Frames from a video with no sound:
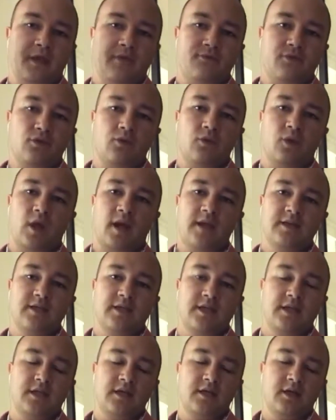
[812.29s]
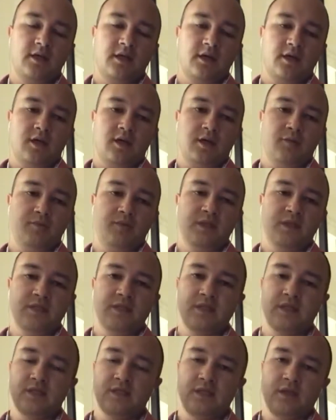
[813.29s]
If you liked it,
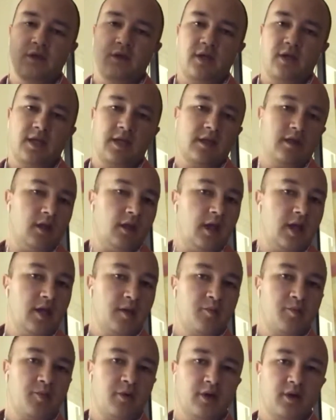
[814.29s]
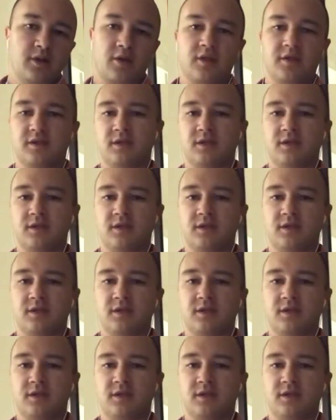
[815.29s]
please consider hitting the like button,